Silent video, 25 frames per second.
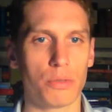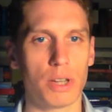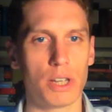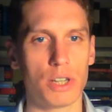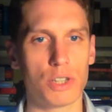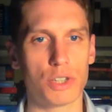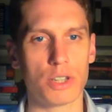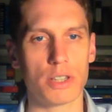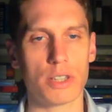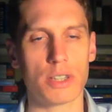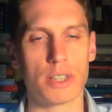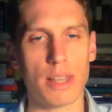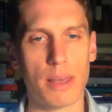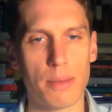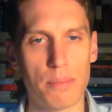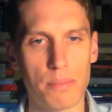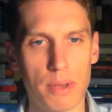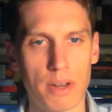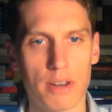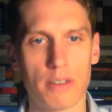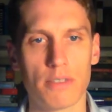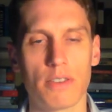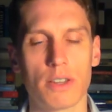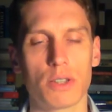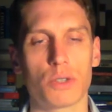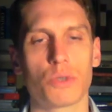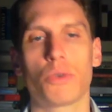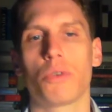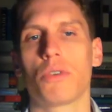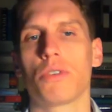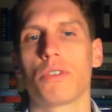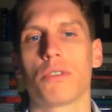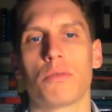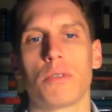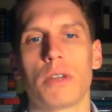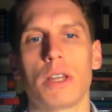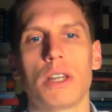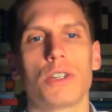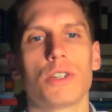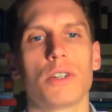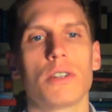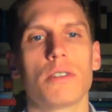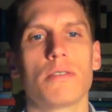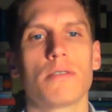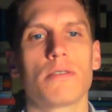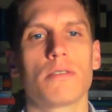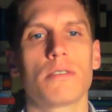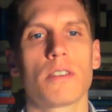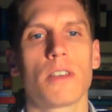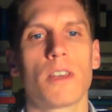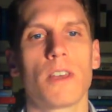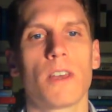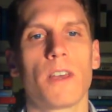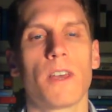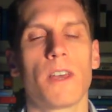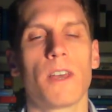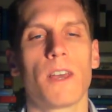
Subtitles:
regions and that benefits all the regions,